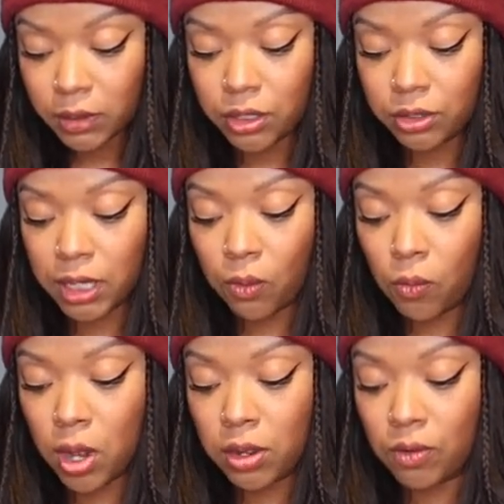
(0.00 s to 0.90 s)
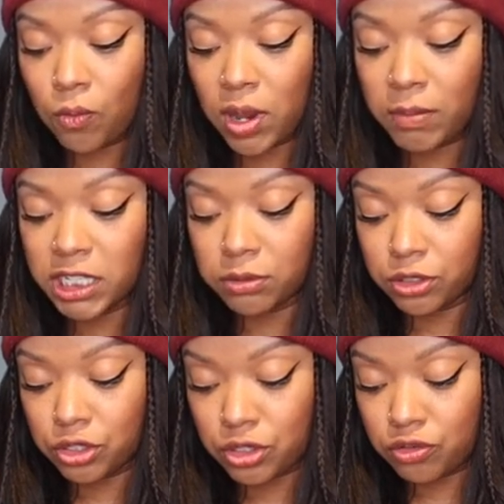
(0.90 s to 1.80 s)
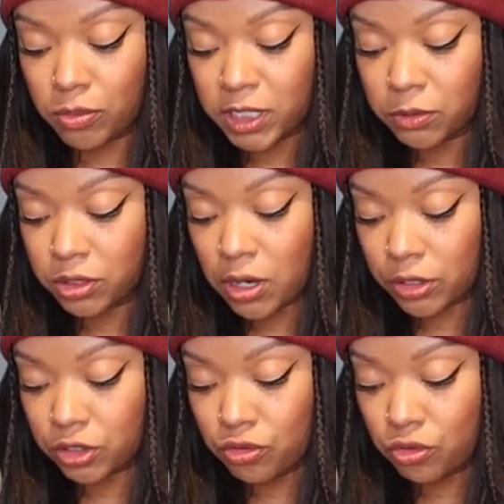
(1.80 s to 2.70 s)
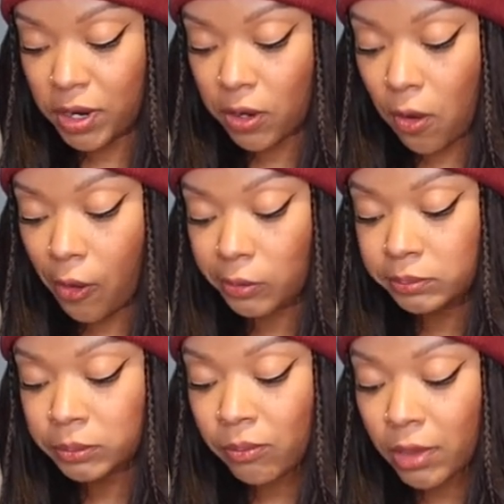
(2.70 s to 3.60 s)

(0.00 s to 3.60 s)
and you're like, whoa, what am I supposed to do? Who am I supposed to talk to? Who do I call?